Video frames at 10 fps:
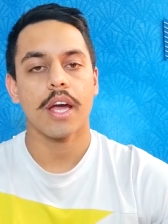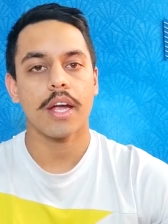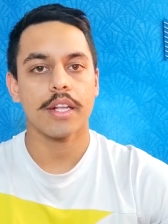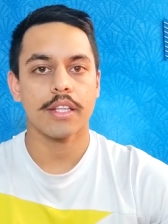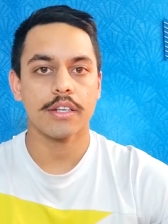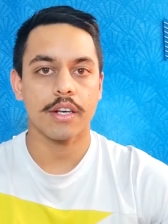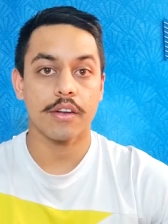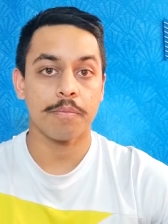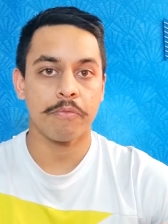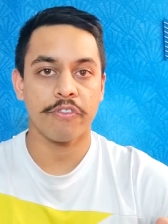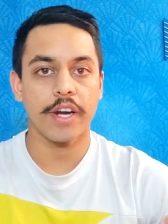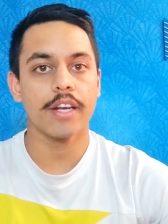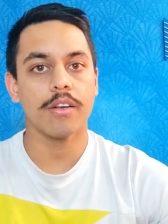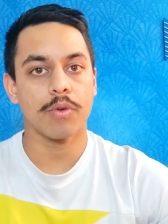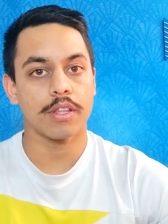And the
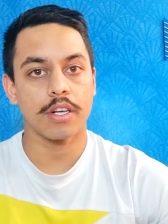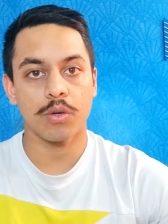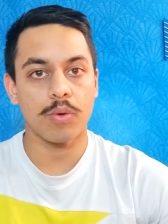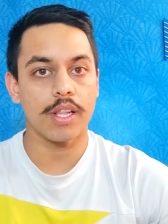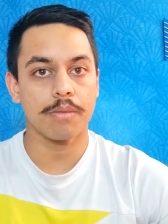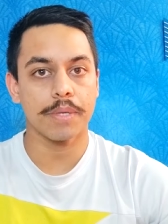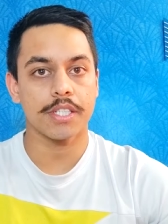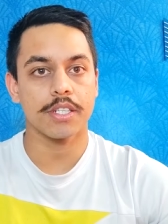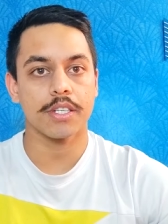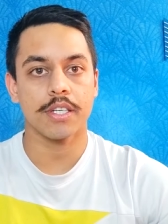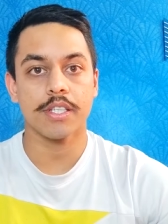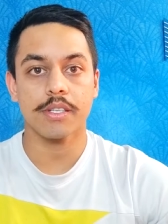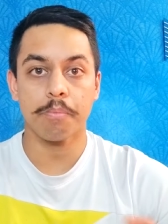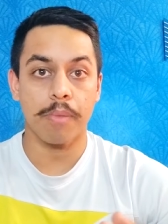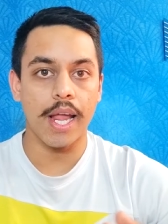final one, the 12th picture, is
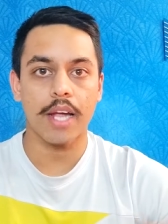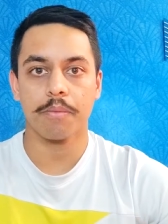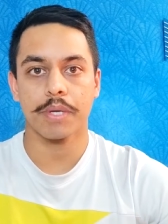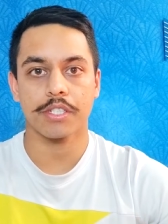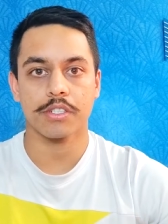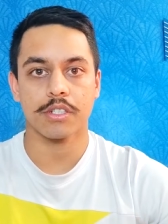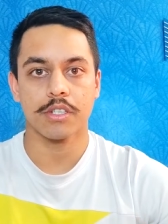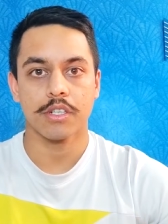a blank picture.